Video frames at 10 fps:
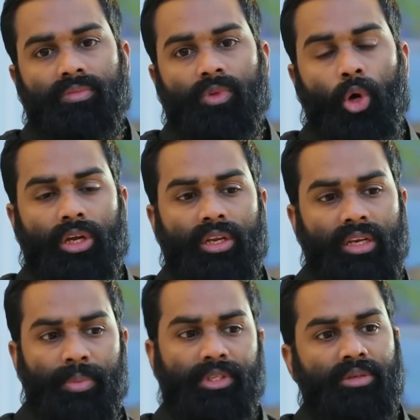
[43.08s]
Or you can
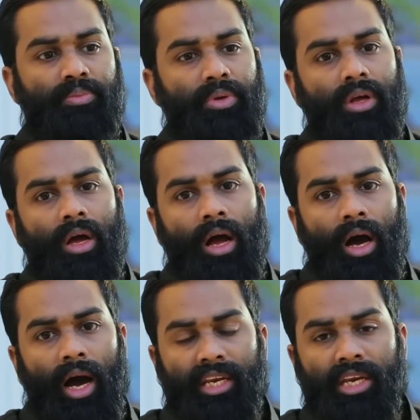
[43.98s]
keep it simple.
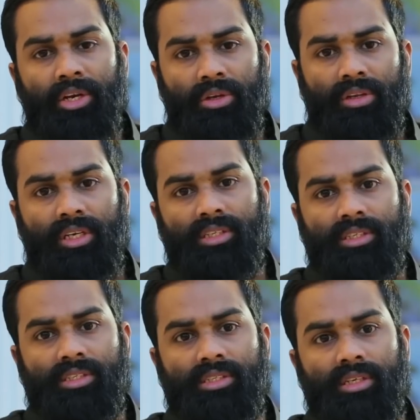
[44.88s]
I need to learn
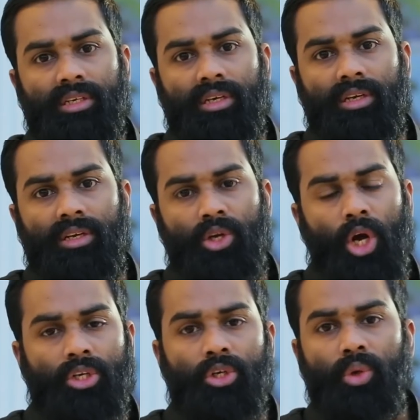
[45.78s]
this,
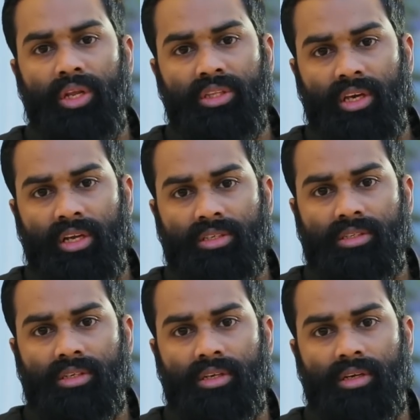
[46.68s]
not to do anything else,
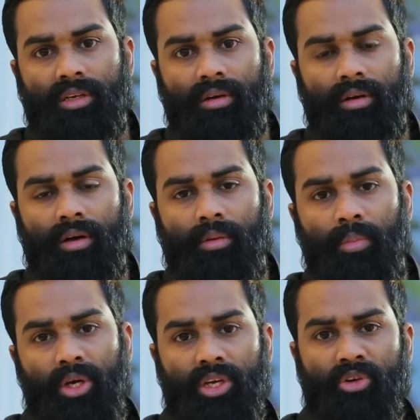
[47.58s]

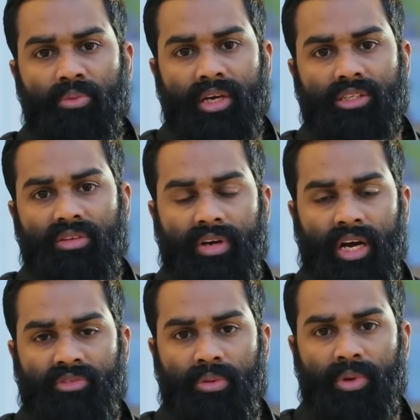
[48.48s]
but to give myself a
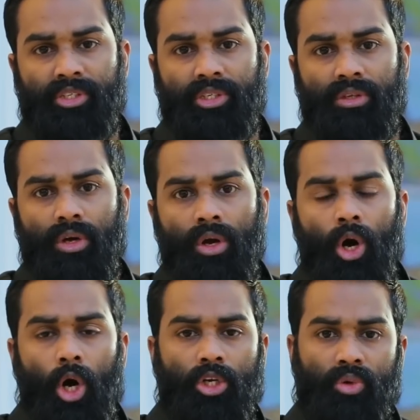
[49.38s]
confirmation
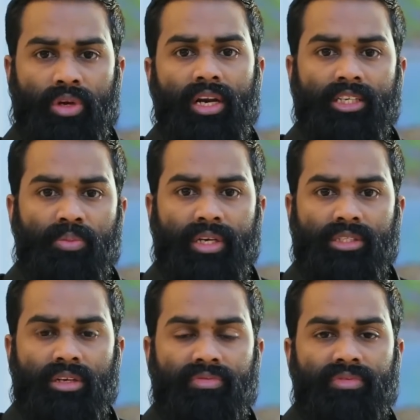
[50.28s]
or to realize
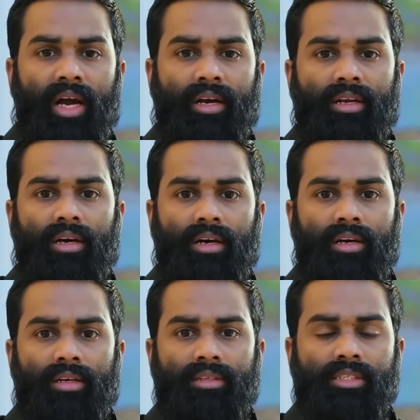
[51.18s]
myself that
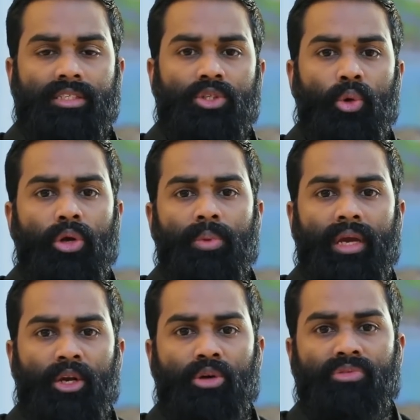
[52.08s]
this is going to be
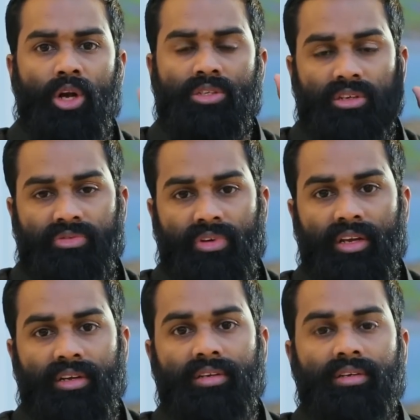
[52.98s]
end of all suffering.
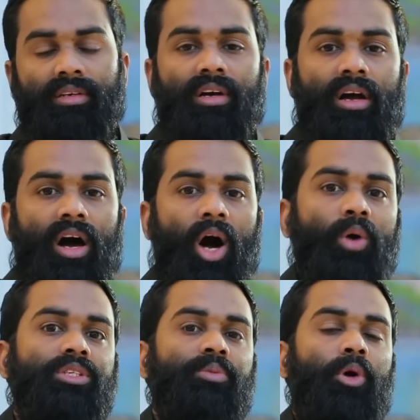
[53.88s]
How
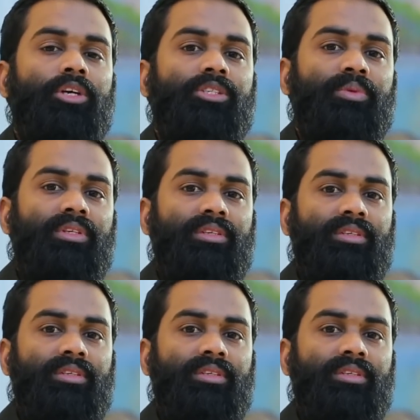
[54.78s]
is it possible?